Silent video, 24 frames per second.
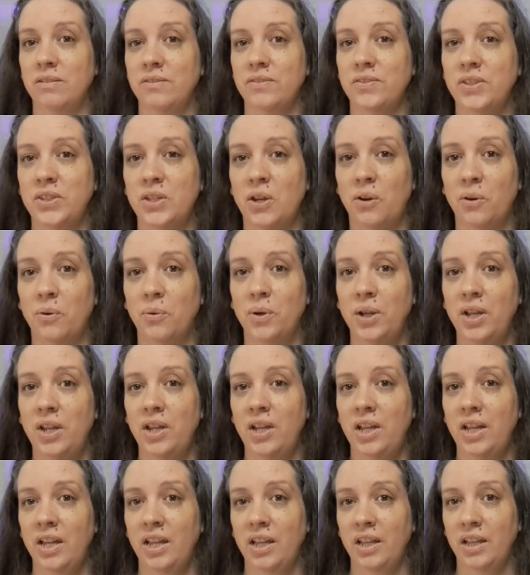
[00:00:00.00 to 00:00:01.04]
So
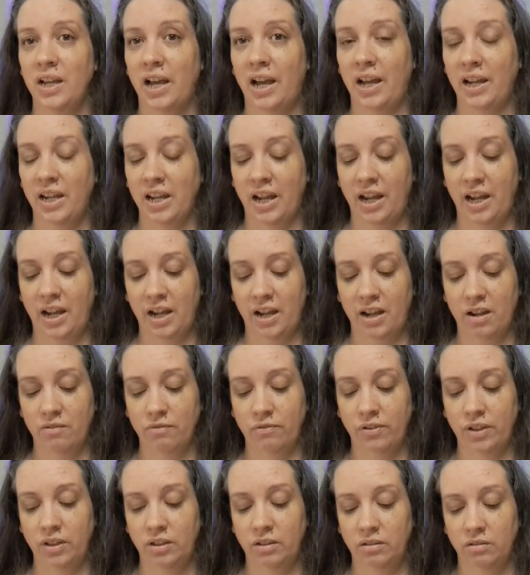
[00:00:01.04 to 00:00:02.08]
I have
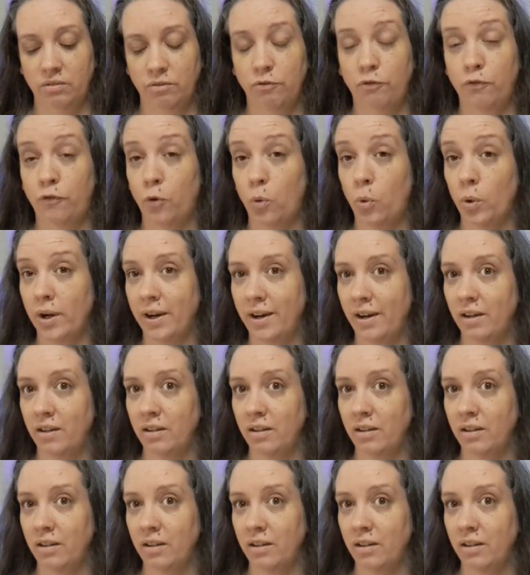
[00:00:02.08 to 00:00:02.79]
4